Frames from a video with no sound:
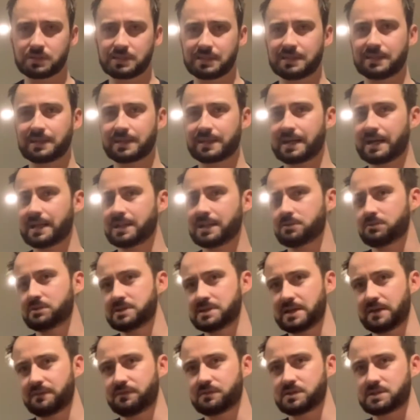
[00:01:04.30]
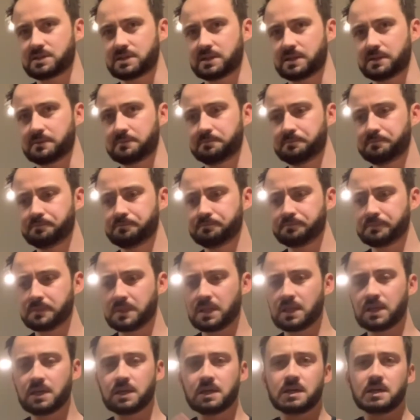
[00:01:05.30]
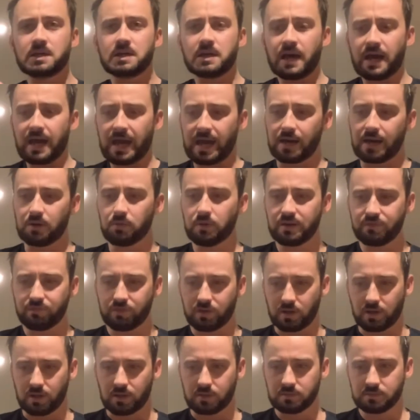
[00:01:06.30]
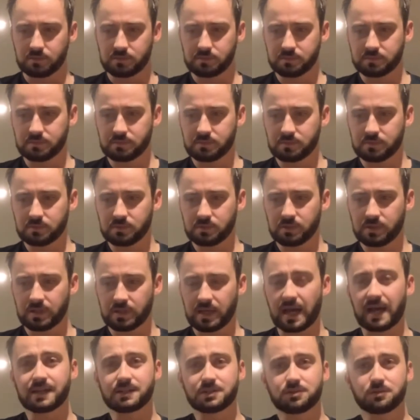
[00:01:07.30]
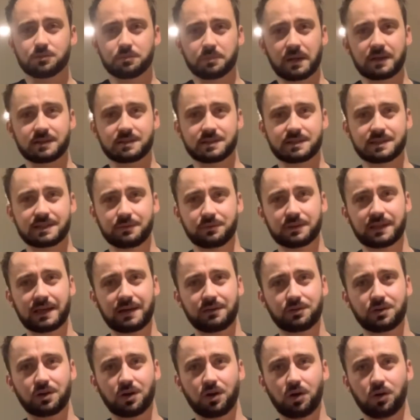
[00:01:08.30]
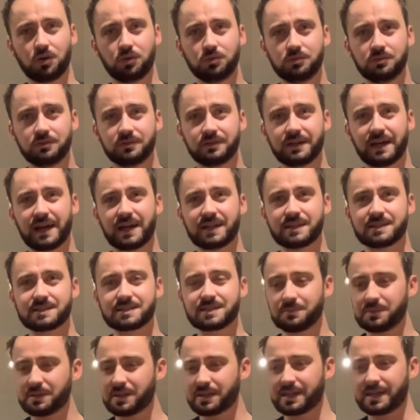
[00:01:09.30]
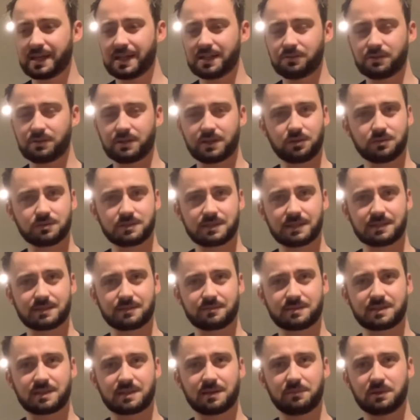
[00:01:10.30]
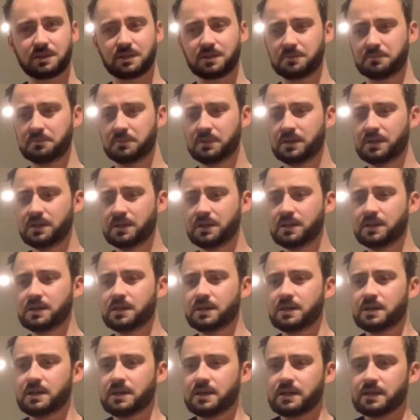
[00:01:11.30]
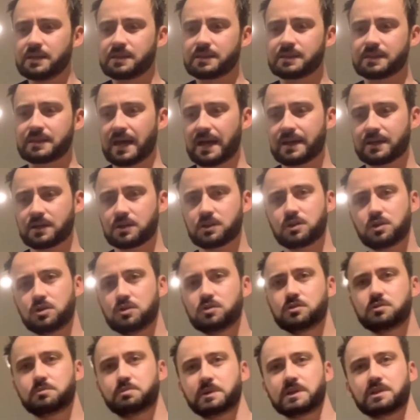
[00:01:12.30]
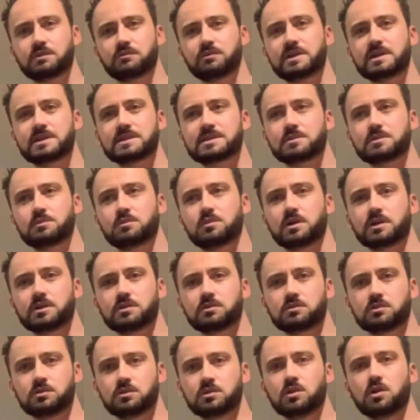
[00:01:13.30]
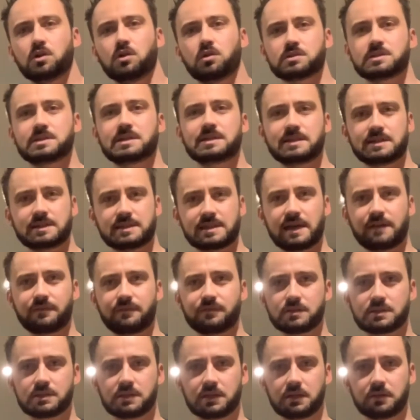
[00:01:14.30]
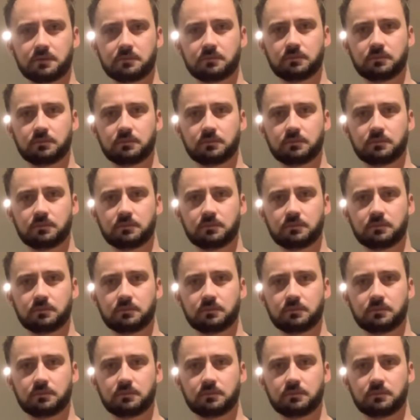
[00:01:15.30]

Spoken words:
in a calorie deficit. However, as you're about to see with alcohol and some of the calorie contents of some of them, that could be the reason why you're not in a deficit.